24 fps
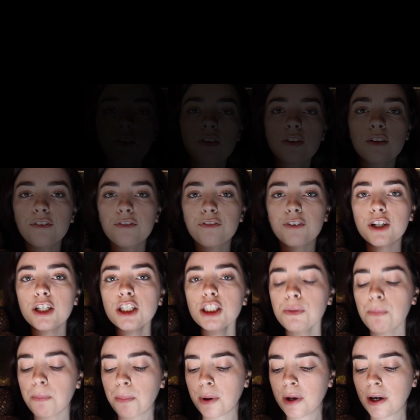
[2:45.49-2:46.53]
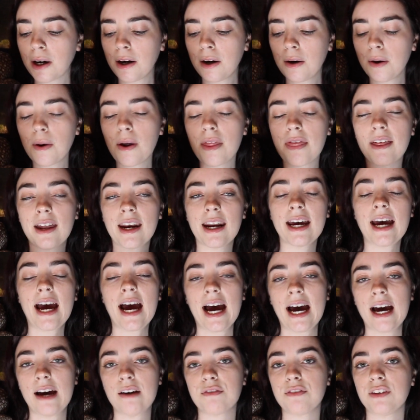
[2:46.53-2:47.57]
So the first pro that I
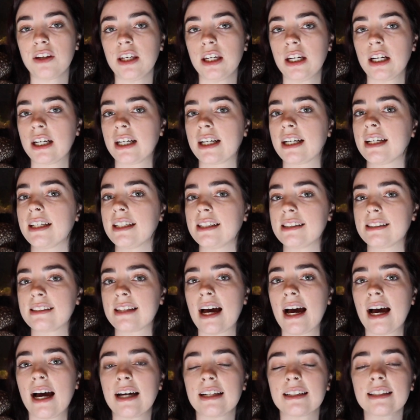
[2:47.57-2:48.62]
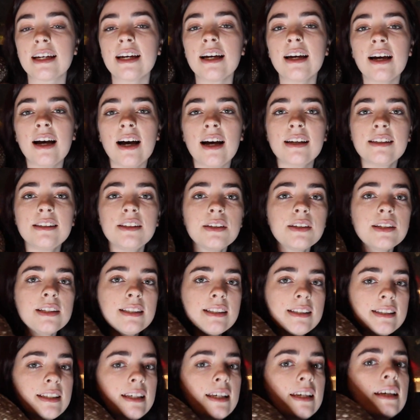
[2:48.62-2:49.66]
have here is that, as you can
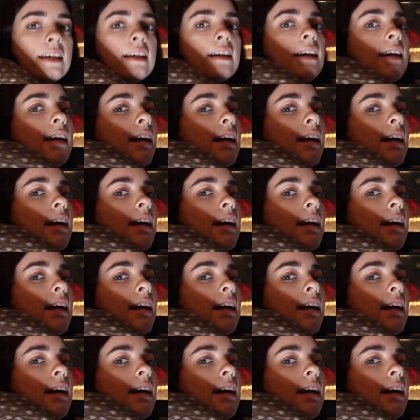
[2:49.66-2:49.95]
see,